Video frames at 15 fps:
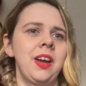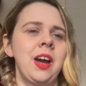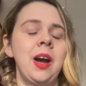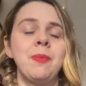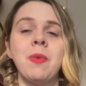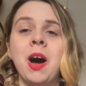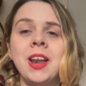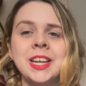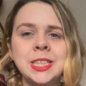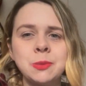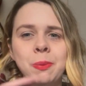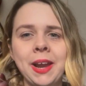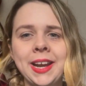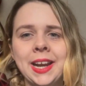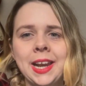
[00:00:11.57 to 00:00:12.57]
Um, I'll
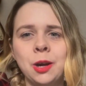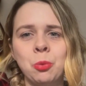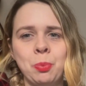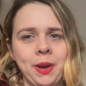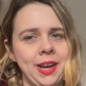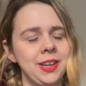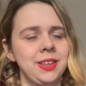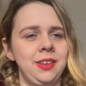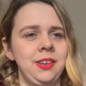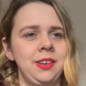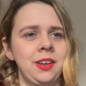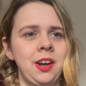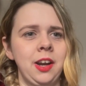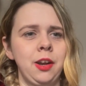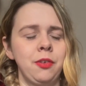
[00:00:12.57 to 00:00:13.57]
explain a little bit
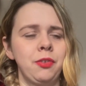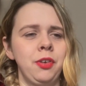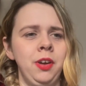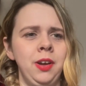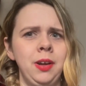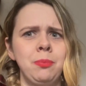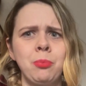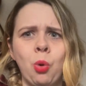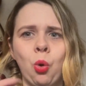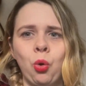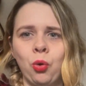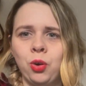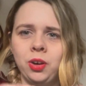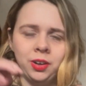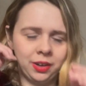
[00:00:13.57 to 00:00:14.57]
kind of
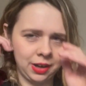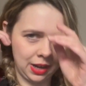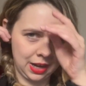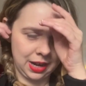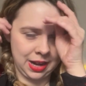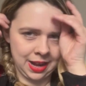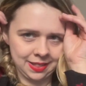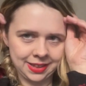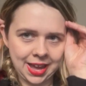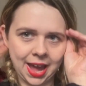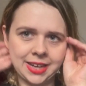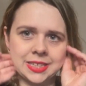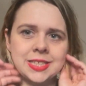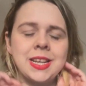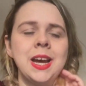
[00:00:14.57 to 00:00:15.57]
more uh, at the
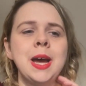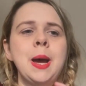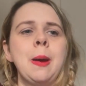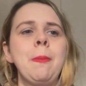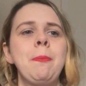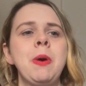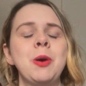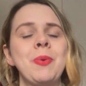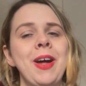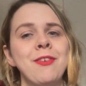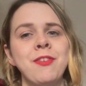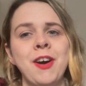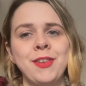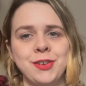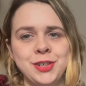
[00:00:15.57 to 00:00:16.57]
end, but
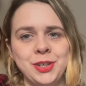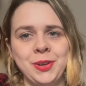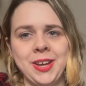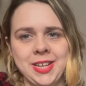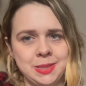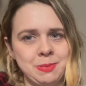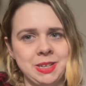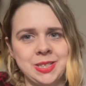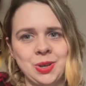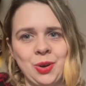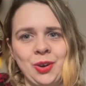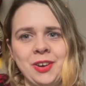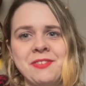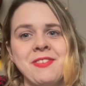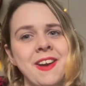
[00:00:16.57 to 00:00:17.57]
without further ado, here's my
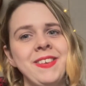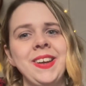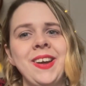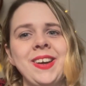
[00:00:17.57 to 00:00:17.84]
song Fairy